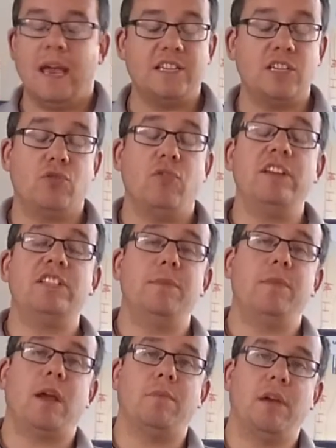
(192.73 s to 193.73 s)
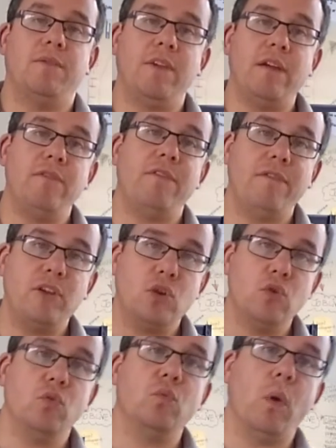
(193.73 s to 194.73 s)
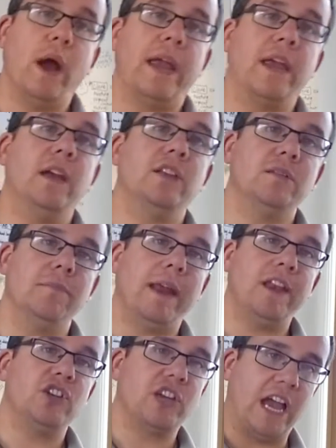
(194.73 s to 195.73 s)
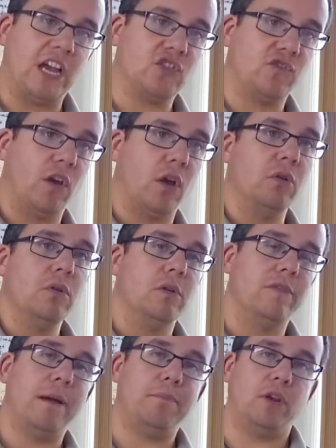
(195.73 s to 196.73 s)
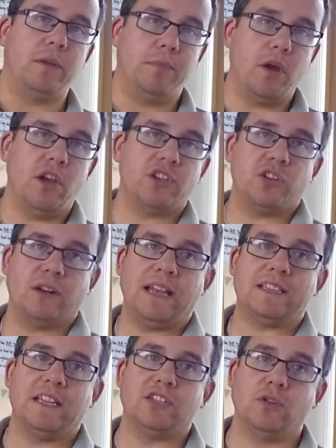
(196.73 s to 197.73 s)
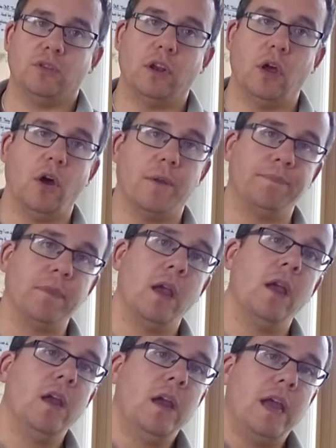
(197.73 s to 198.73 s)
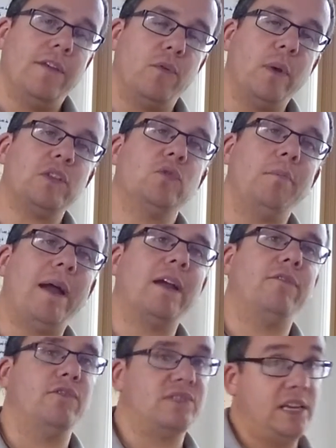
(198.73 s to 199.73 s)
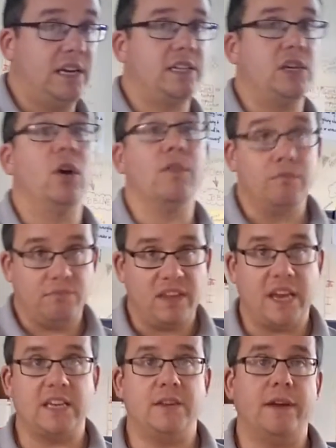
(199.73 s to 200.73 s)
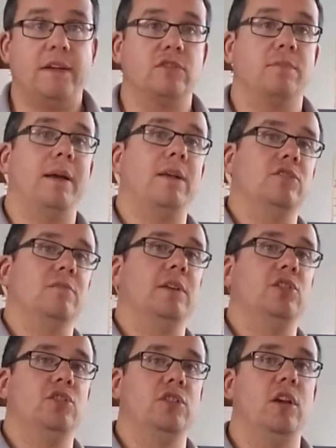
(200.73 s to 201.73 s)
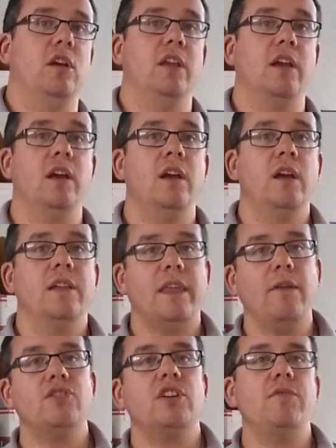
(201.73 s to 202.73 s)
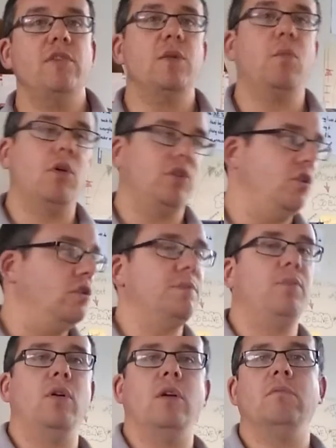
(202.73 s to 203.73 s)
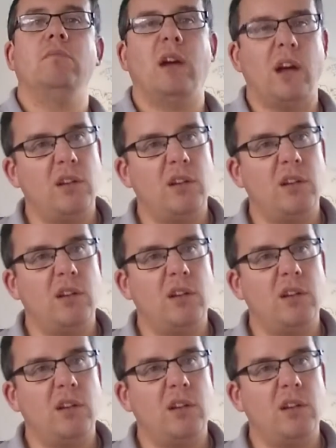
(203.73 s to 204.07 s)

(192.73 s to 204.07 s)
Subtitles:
It's increasingly becoming a very, very good way to manage cash flow without putting personal assets on the line. If you went to a bank for a facility of the £80,000 I mentioned earlier, they would generally want you to put